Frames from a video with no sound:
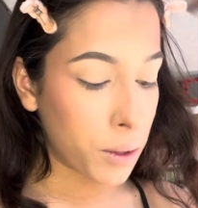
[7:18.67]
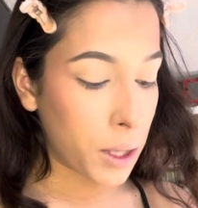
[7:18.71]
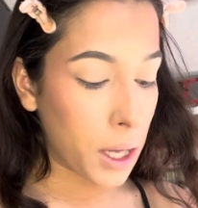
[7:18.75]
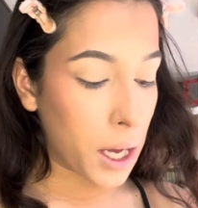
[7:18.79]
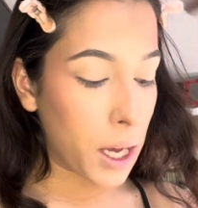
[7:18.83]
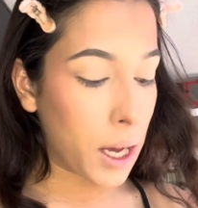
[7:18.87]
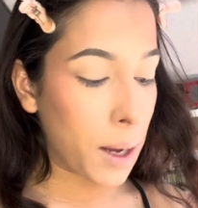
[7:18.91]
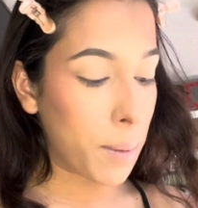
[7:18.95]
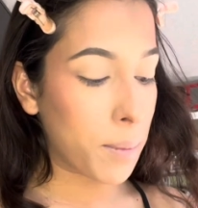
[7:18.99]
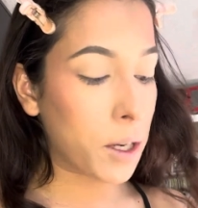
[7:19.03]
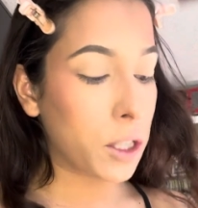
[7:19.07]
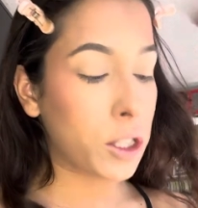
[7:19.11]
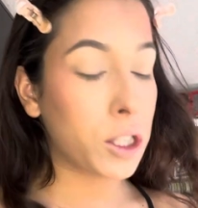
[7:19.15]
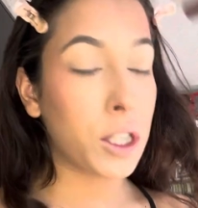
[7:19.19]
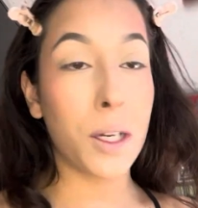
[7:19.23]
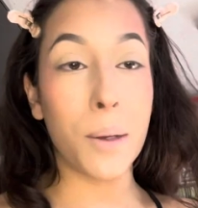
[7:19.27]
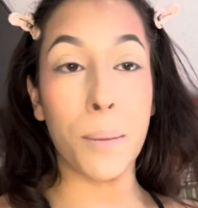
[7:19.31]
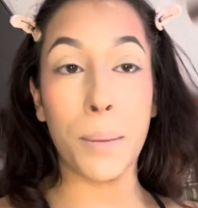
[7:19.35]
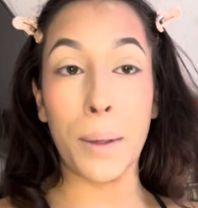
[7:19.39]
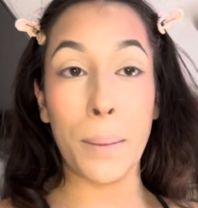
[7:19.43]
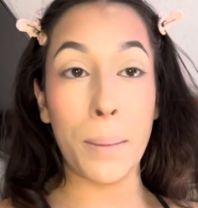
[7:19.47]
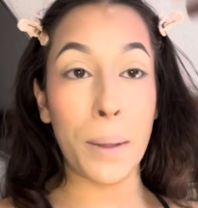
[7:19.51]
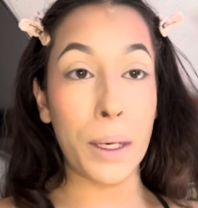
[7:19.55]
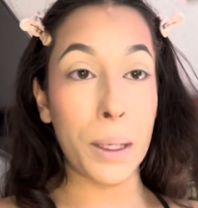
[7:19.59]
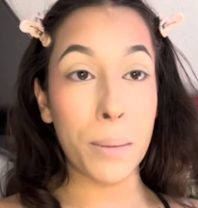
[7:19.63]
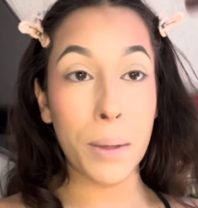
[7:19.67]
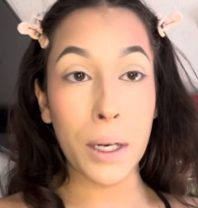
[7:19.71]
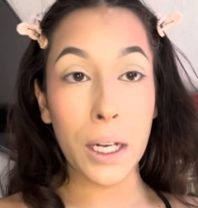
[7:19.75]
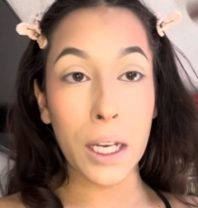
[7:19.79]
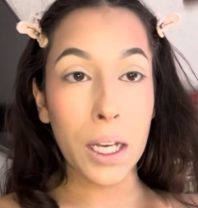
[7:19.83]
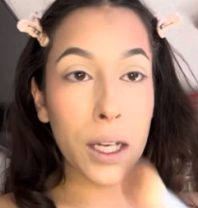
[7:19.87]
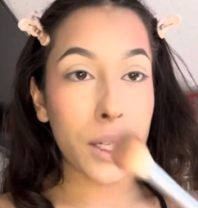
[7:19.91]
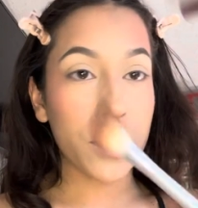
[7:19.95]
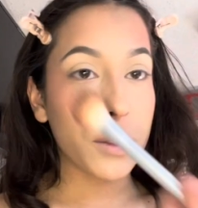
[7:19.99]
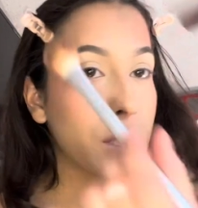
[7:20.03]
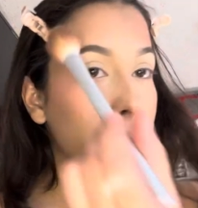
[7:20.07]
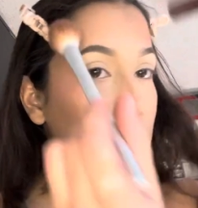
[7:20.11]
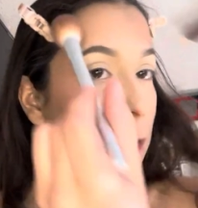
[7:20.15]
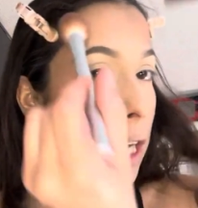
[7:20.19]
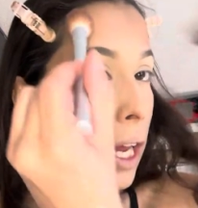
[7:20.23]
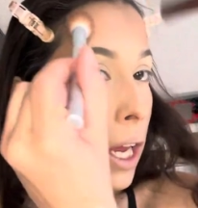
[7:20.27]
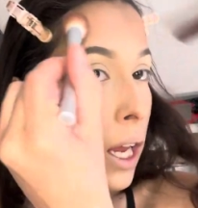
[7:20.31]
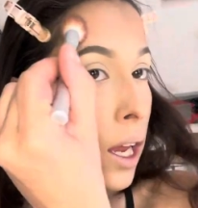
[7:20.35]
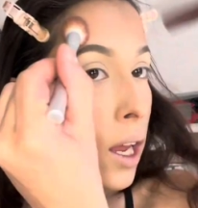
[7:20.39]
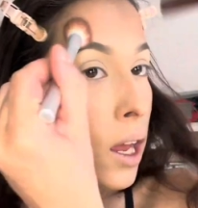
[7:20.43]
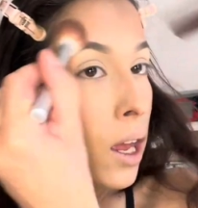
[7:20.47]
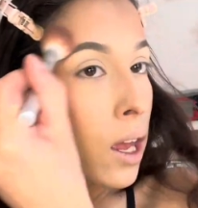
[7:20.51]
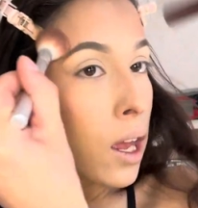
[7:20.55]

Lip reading: Like, I'm not trying to bum anybody out today